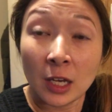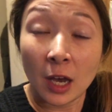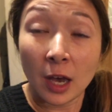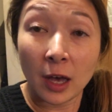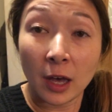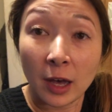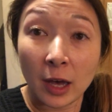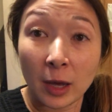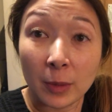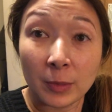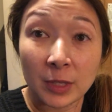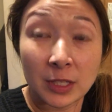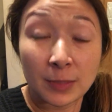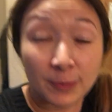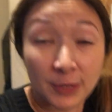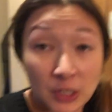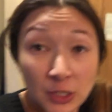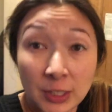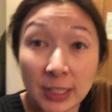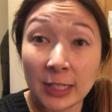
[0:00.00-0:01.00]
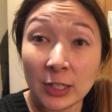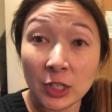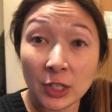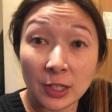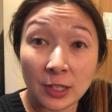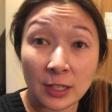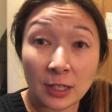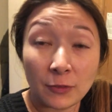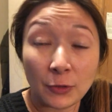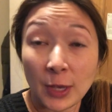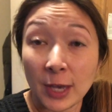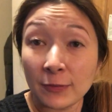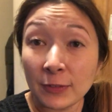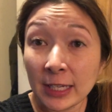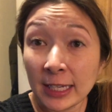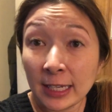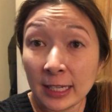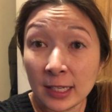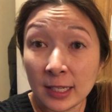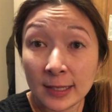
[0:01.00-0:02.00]
Um, especially good if you have
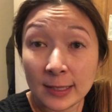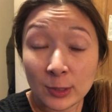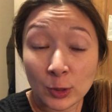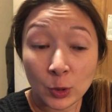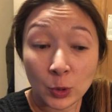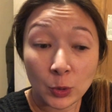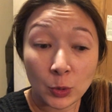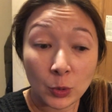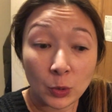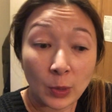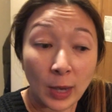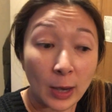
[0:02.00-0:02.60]
kids who